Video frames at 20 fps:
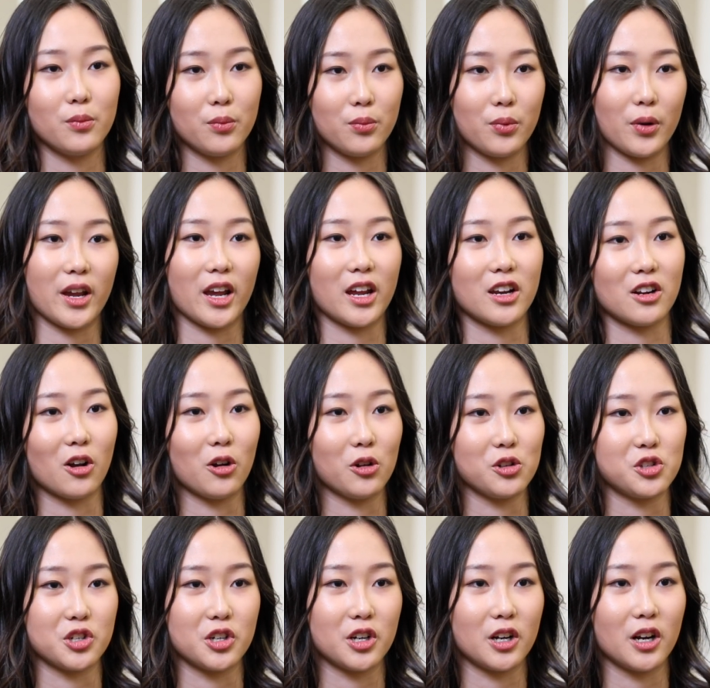bring in
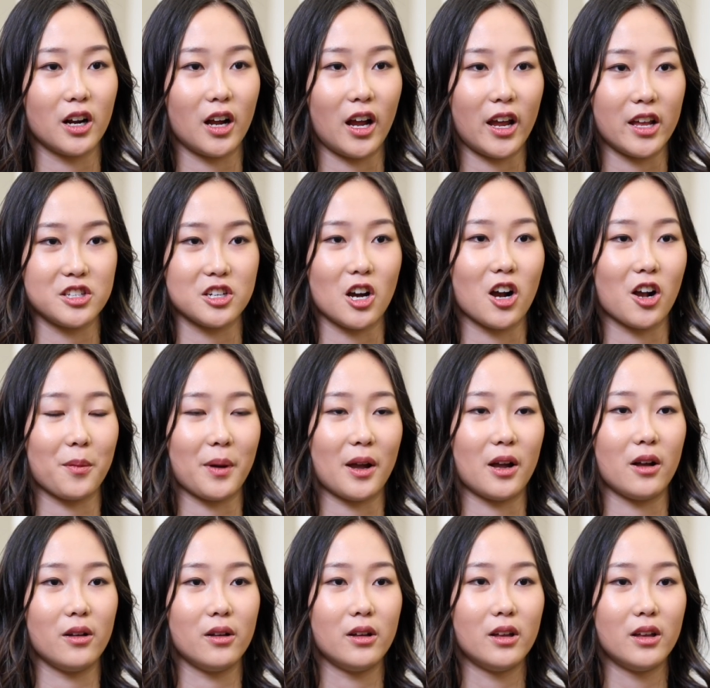culture and talk
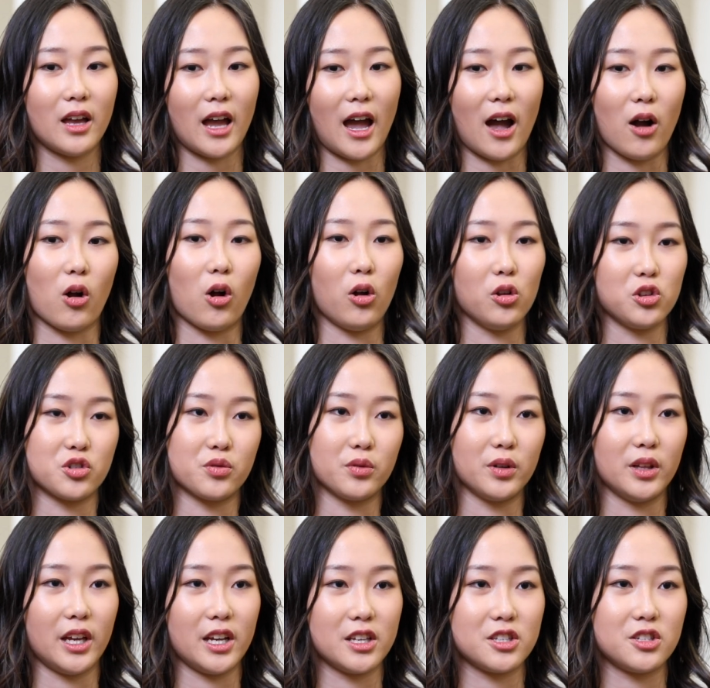about how culture
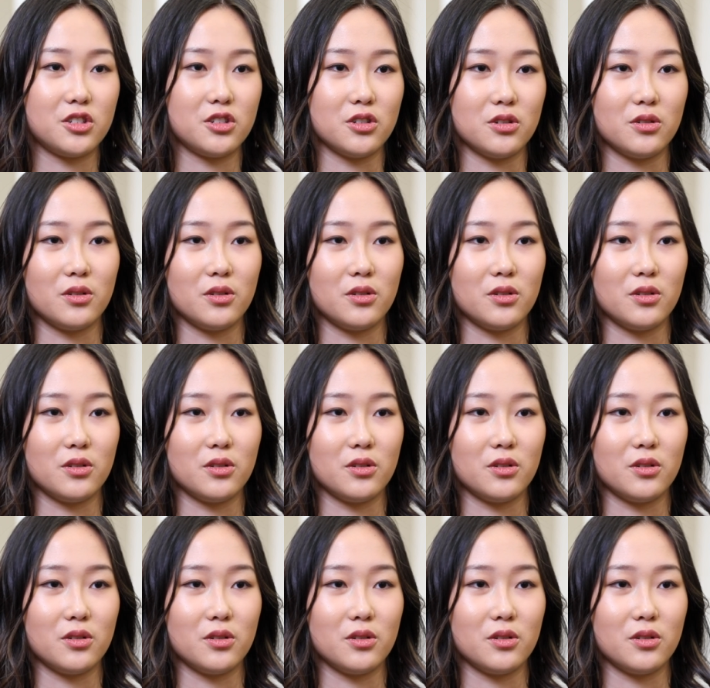relates to,